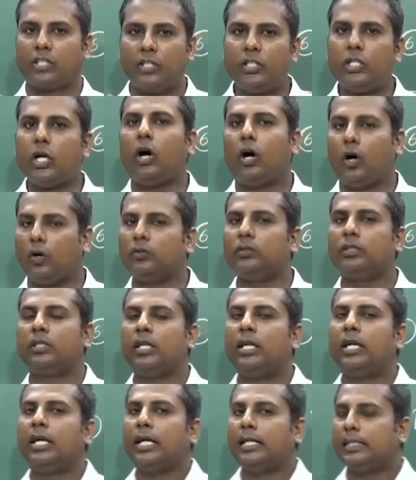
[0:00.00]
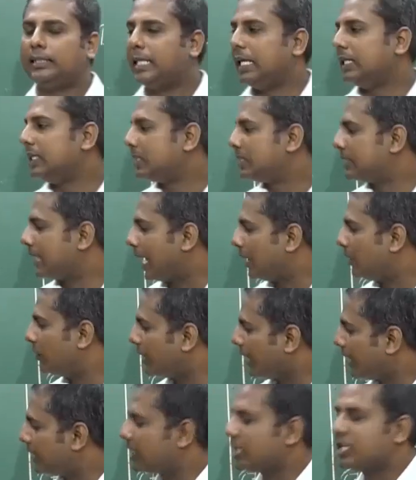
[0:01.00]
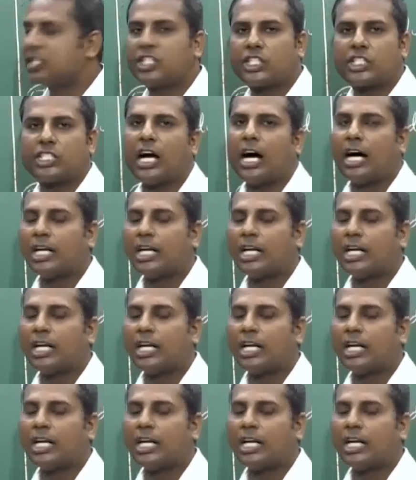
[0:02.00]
is known, then the salutation